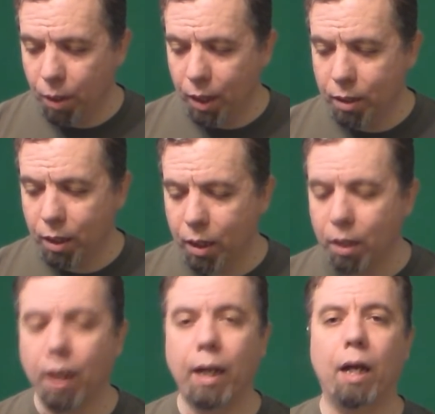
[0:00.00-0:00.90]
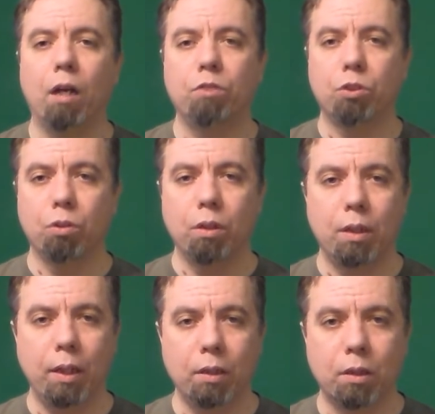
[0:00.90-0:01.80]
And then I have certain
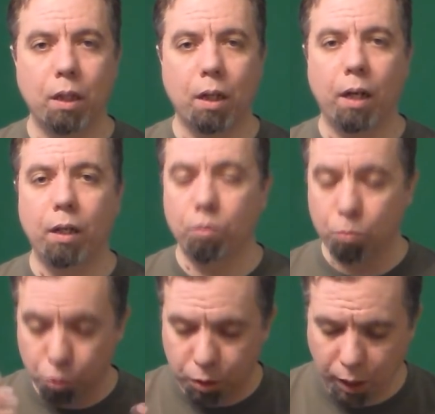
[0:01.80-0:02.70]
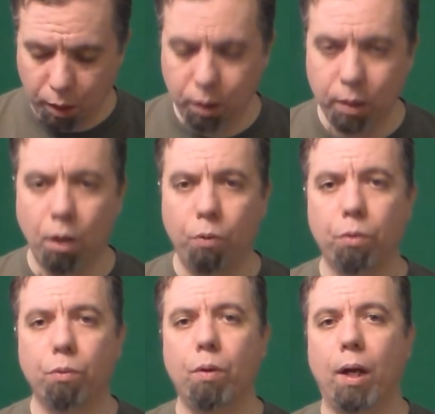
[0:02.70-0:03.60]
things that I routinely go
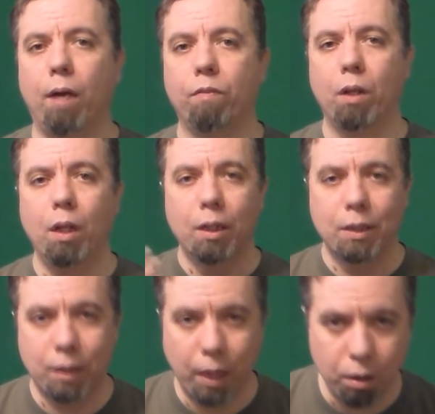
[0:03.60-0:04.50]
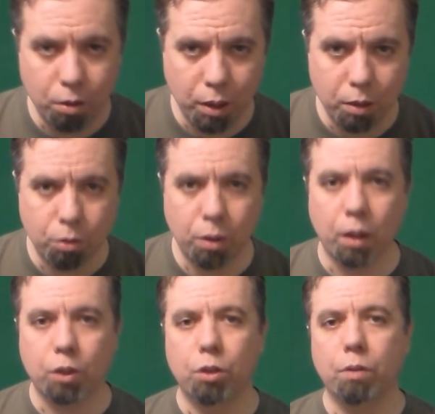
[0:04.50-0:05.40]
through. I have a standard
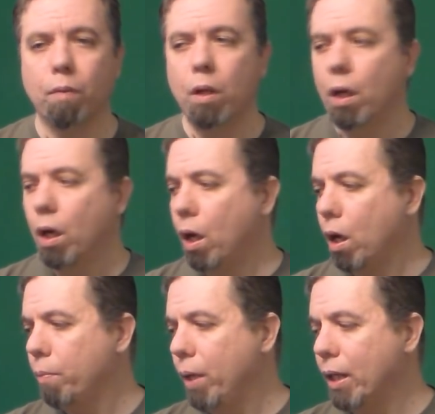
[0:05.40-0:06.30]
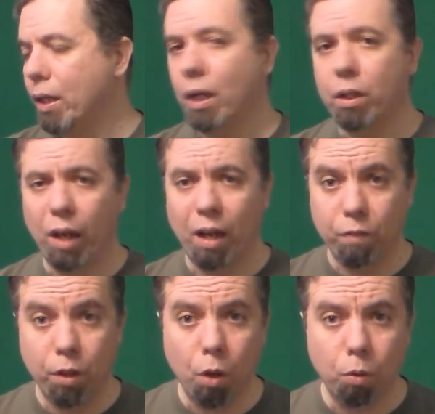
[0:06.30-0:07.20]
introduction, and then I have
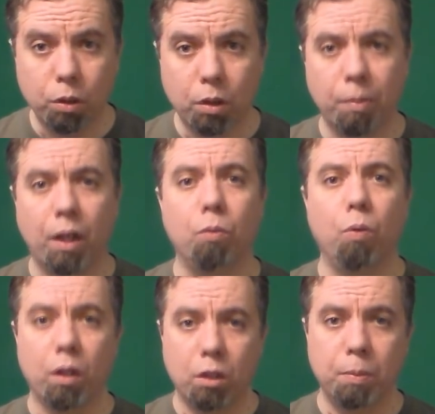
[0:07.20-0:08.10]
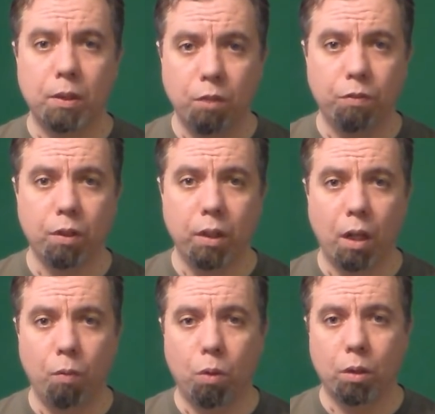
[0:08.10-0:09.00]
notes about what specifically
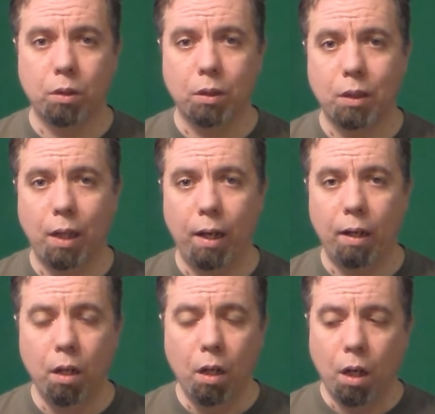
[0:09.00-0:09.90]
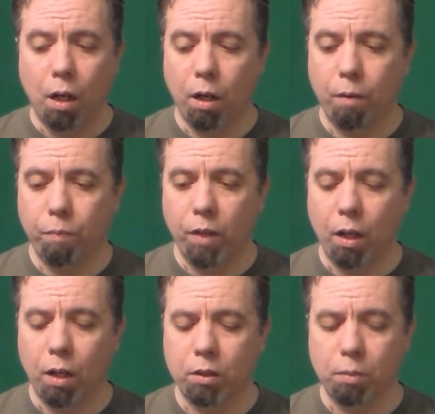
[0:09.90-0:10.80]
I want to say.
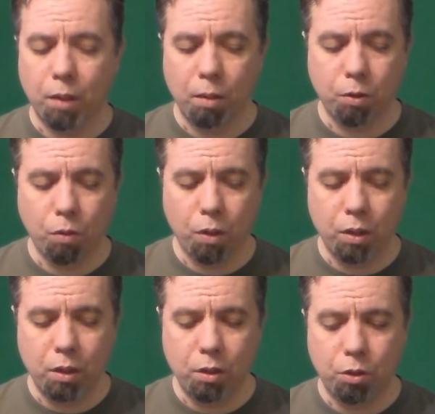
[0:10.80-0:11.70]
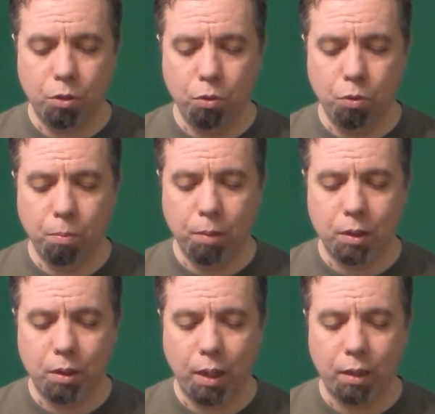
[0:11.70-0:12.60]
Now, sometimes I run into
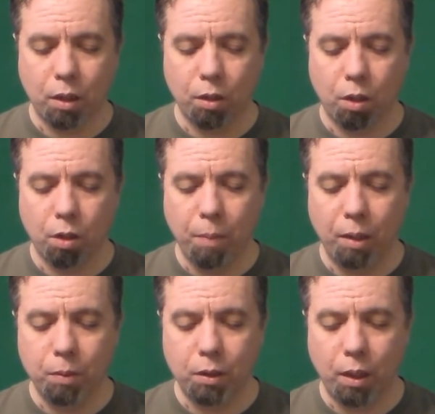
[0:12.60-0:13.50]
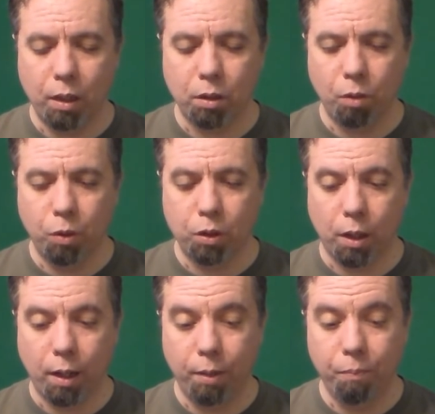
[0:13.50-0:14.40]
mistakes. I make mistakes in which
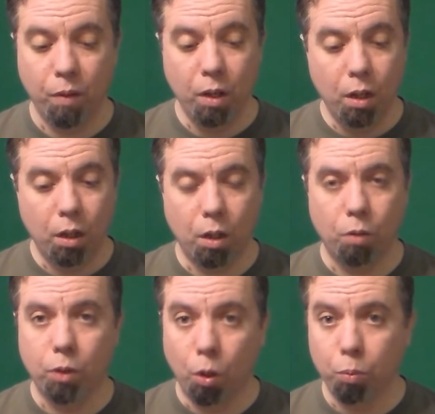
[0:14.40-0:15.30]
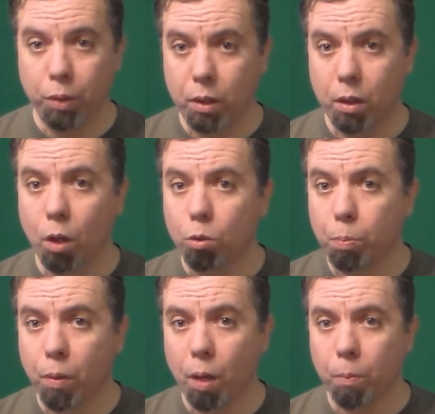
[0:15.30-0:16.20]
I, you know, don't read the notes
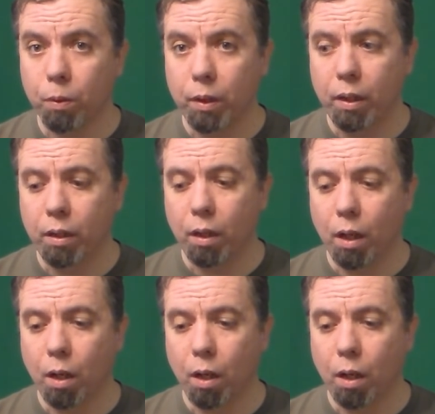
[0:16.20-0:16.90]
properly.